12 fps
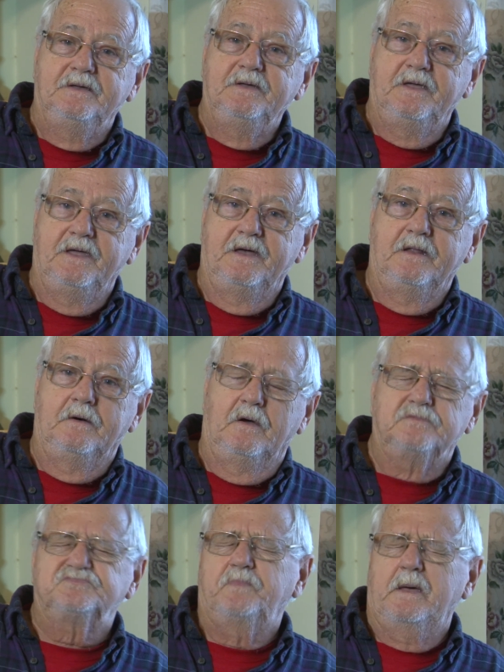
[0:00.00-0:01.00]
and, and uh,
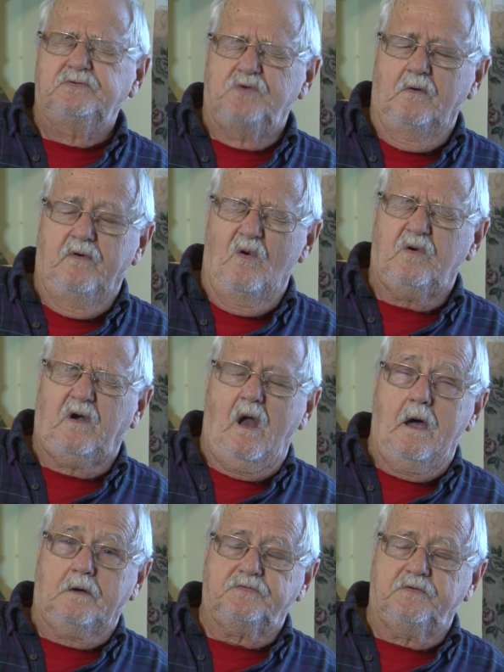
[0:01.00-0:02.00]
especially on
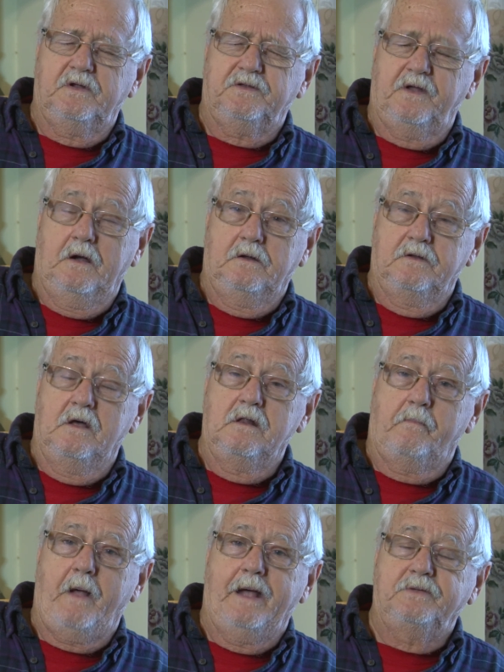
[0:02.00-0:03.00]
Krog Street down the
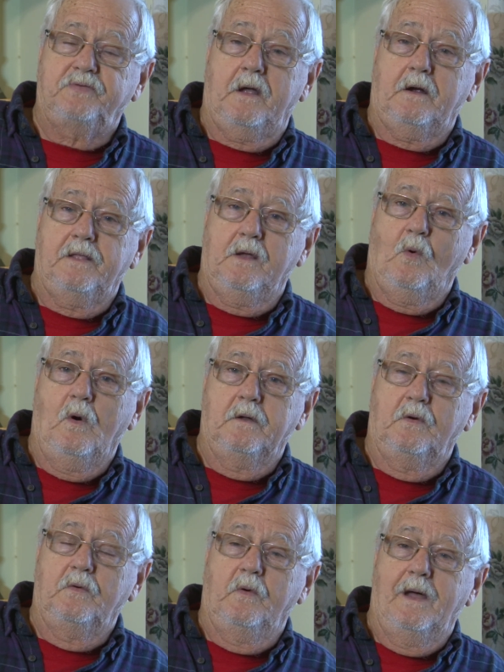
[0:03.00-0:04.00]
underpass there, that
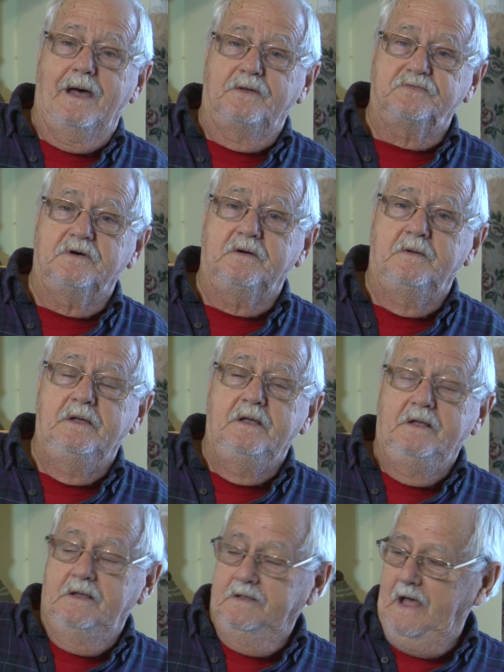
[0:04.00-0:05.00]
water dries up.
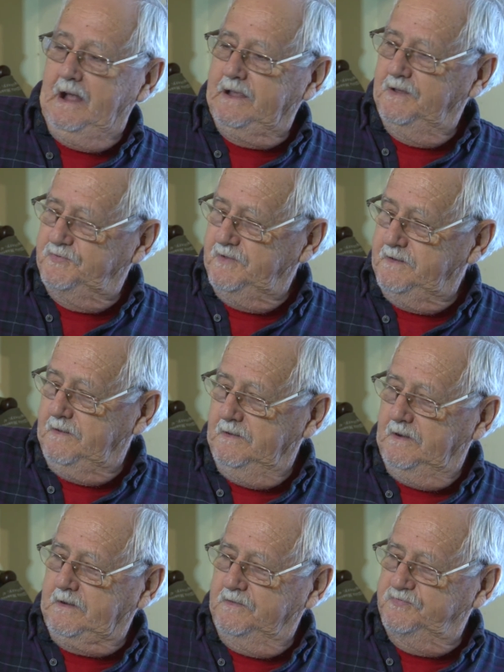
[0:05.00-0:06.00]
I guess it
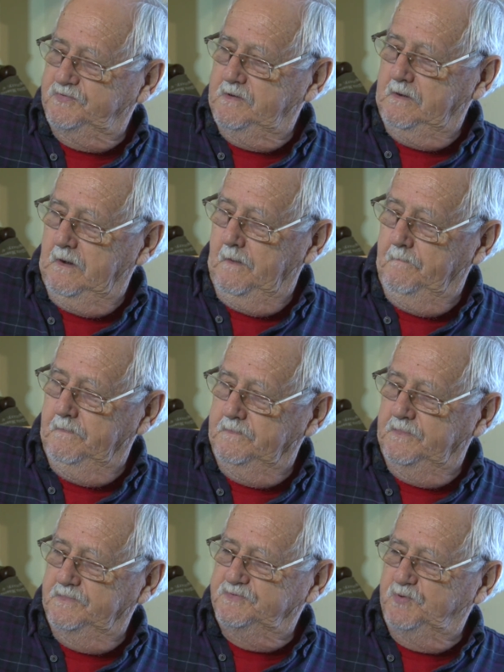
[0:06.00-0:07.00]
uh, considered a
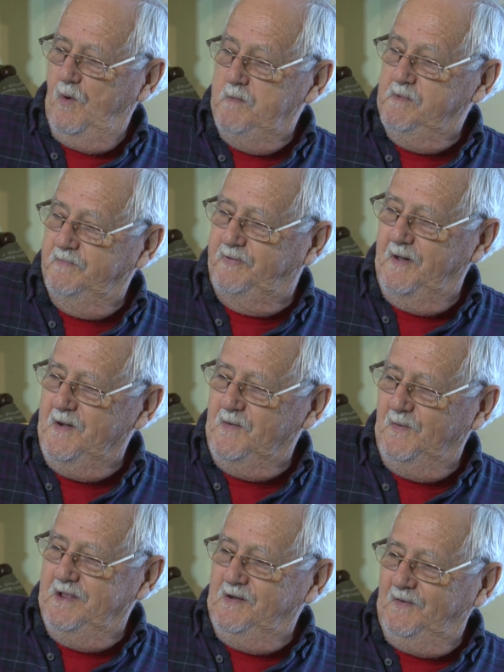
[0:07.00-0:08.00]
swimming pool
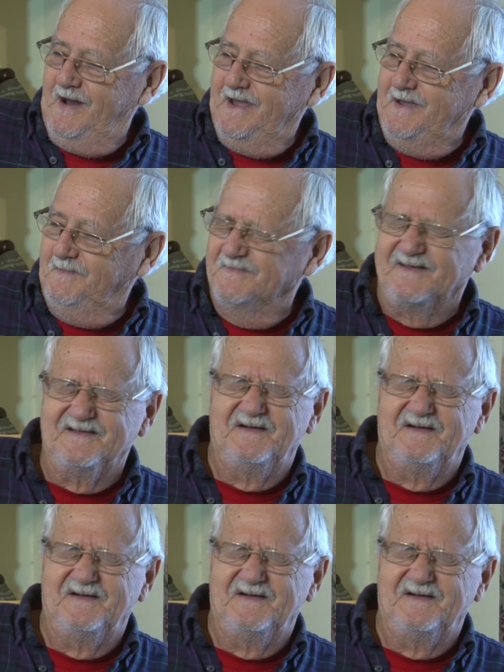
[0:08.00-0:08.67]
when it rains, but